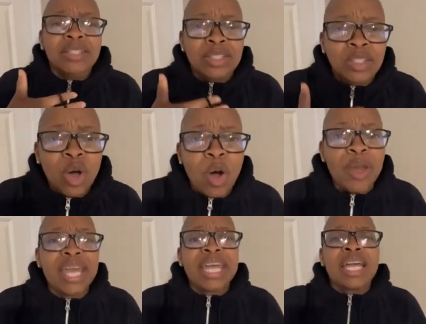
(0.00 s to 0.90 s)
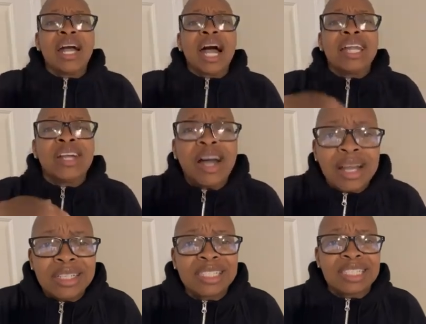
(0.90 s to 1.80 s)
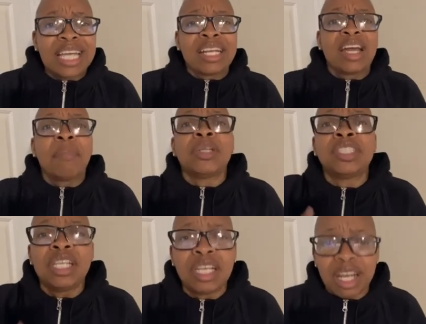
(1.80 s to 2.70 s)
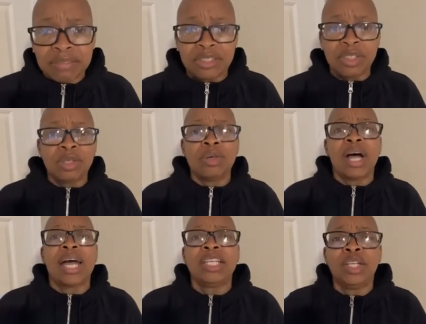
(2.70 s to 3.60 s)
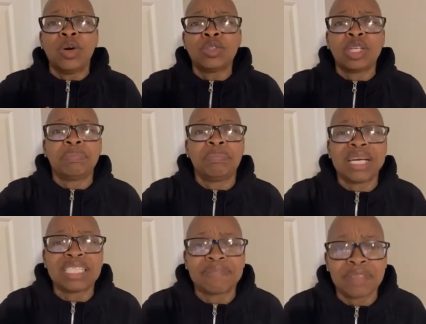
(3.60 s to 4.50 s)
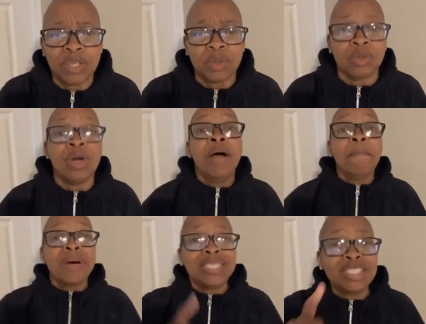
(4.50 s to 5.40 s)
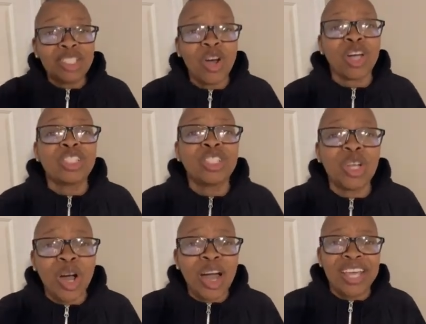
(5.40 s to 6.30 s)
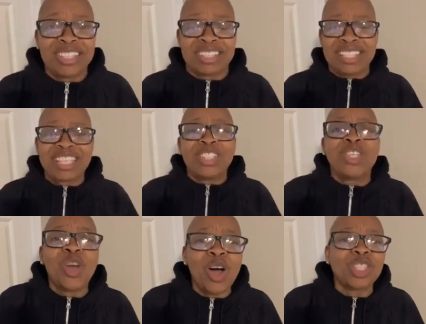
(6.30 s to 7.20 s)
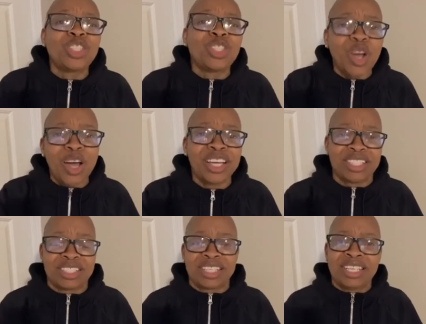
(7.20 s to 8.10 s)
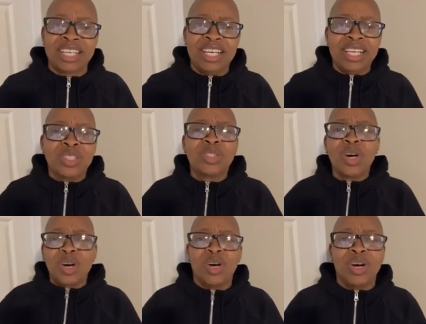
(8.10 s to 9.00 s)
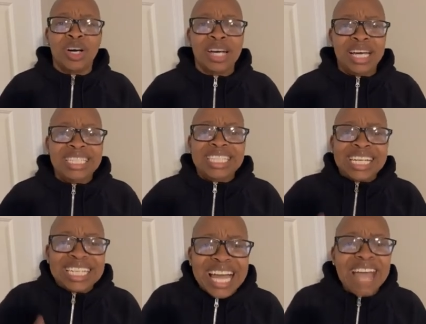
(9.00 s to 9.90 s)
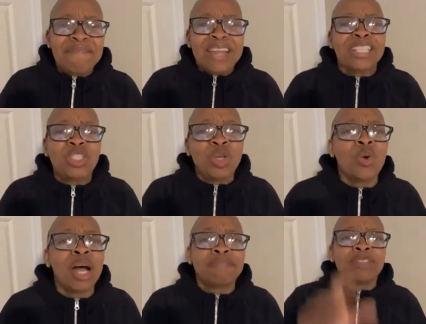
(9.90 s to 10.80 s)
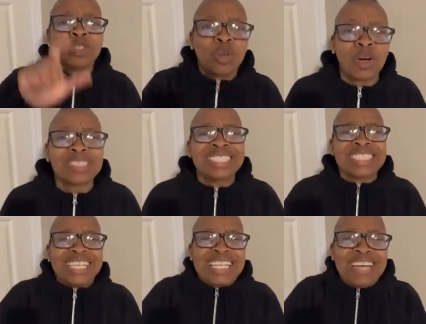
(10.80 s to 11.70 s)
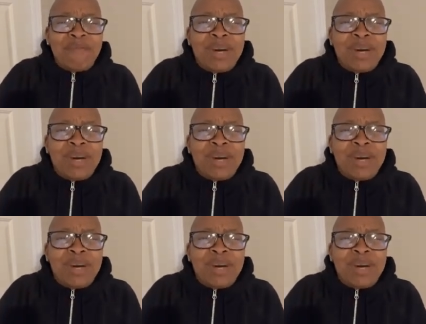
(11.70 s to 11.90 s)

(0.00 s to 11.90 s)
knowing and understanding how much He loves you and He knows what's best for you. But it's your choice. It's your choice. So, the life that you have chosen to live,